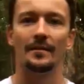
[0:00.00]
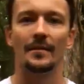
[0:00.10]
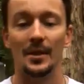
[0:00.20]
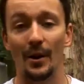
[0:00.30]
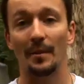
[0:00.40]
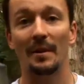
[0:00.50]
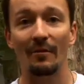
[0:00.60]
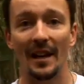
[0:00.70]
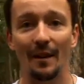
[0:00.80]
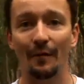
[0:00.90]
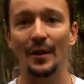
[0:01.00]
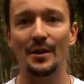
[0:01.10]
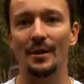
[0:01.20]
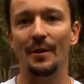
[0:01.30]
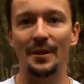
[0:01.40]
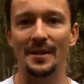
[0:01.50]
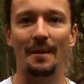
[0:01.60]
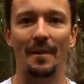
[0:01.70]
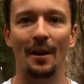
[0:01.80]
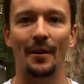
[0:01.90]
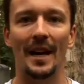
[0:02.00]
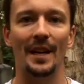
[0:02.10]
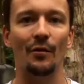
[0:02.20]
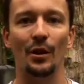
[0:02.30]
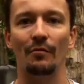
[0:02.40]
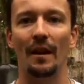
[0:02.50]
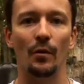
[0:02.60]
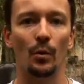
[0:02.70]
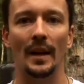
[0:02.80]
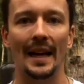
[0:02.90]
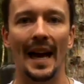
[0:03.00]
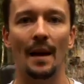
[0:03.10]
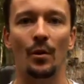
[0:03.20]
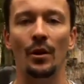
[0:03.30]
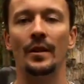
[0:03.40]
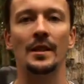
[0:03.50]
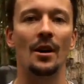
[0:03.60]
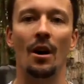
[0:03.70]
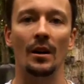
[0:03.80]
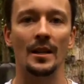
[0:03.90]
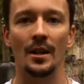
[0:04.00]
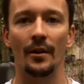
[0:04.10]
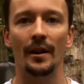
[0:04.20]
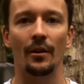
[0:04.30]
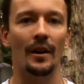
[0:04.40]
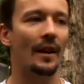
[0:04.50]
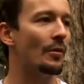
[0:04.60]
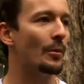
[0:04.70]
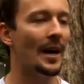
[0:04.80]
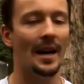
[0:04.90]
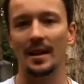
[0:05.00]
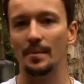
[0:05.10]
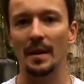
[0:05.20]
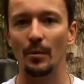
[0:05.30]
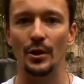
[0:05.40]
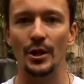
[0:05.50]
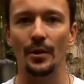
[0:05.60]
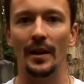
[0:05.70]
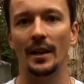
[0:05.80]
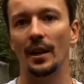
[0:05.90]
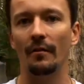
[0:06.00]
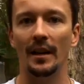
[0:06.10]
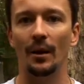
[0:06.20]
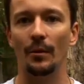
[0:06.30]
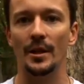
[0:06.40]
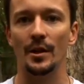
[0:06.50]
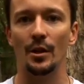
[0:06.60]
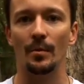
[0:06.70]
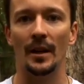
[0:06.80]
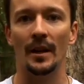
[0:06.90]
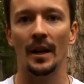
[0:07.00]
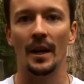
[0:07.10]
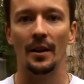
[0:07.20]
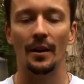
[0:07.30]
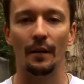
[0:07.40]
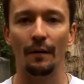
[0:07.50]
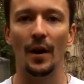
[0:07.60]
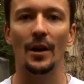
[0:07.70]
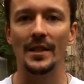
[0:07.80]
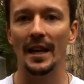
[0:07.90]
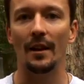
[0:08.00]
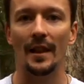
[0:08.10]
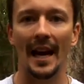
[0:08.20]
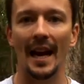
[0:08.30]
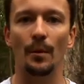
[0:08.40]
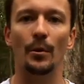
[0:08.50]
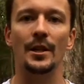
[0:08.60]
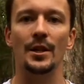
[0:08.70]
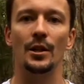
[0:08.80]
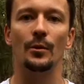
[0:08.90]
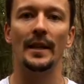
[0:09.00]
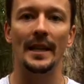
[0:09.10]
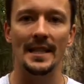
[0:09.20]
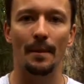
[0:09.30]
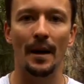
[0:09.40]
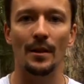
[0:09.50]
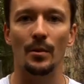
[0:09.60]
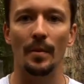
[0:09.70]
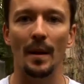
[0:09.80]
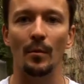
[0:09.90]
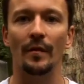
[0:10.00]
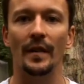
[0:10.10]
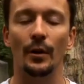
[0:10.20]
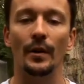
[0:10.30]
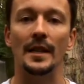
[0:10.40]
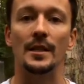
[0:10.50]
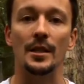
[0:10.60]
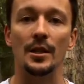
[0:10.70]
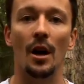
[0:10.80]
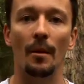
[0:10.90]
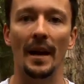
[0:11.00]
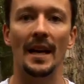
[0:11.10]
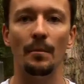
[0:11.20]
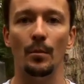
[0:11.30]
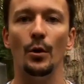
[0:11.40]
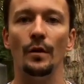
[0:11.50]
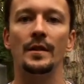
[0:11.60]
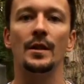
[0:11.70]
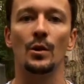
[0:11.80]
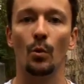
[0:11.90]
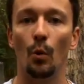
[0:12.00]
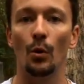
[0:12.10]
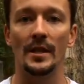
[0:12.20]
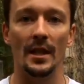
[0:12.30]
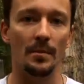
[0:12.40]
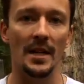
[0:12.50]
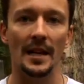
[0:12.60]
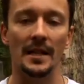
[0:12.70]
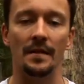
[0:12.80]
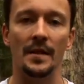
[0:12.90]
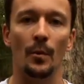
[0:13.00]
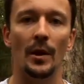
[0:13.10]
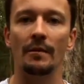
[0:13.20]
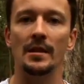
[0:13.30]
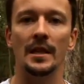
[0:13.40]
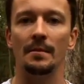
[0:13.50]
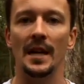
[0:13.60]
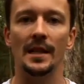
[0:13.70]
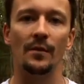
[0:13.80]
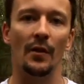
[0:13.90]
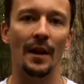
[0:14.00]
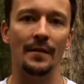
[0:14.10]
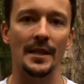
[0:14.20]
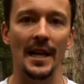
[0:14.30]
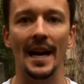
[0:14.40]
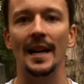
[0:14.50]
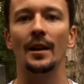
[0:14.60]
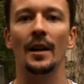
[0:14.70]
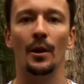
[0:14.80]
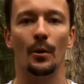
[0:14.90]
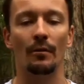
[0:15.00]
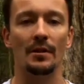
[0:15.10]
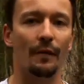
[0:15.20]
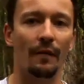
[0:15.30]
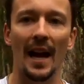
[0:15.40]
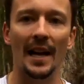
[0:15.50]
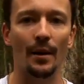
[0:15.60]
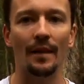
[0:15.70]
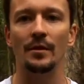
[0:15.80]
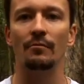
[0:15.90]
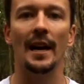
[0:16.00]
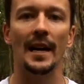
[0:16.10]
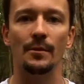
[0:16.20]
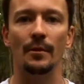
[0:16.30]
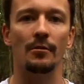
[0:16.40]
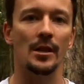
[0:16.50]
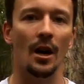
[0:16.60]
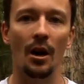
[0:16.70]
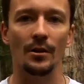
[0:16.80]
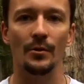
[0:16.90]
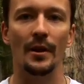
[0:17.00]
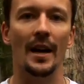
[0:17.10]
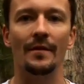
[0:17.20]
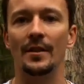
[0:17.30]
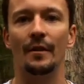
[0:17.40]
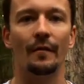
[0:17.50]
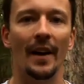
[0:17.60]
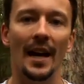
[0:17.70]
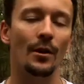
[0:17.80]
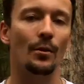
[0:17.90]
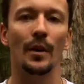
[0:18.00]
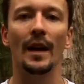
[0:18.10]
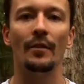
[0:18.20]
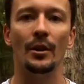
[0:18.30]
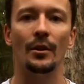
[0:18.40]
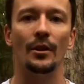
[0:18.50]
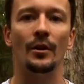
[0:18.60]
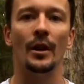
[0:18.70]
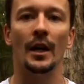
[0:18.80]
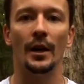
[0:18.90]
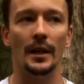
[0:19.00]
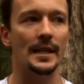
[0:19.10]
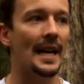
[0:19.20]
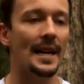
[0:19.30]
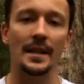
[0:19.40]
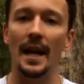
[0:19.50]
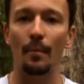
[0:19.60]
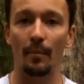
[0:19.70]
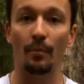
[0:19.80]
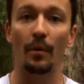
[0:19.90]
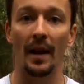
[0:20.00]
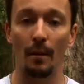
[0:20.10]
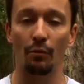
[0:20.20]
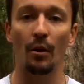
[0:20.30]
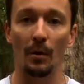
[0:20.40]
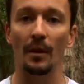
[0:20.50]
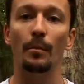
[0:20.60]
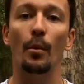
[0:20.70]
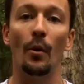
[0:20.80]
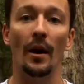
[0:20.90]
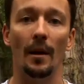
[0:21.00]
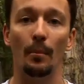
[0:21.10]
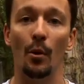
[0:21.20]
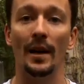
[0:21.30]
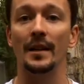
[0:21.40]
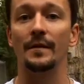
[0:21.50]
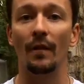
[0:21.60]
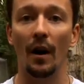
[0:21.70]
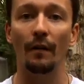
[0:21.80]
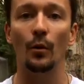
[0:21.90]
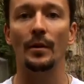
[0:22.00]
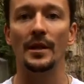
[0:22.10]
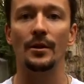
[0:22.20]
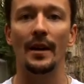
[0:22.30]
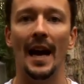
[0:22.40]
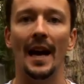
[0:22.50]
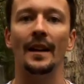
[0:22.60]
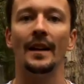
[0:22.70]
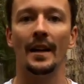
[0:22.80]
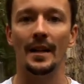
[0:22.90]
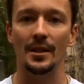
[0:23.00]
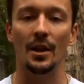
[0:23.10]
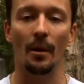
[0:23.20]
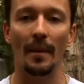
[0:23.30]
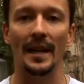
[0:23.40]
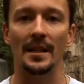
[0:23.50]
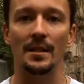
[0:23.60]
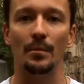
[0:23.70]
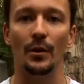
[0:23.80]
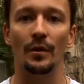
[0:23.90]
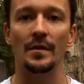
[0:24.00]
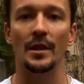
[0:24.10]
So it can be really confusing when you step out there, you've got the ref calling game on, there's carnage going on everywhere, there's people shooting, you don't really know what to do, but the first thing I think anybody should do when they step out onto a paintball field is to start making moves towards the objective. So whether it's an objective you have to take, whether it's a flag you have to raise, whether it's a castle you have to defend, or whatever you do, you need to get to that prominent point as far forward as you can and start making some moves.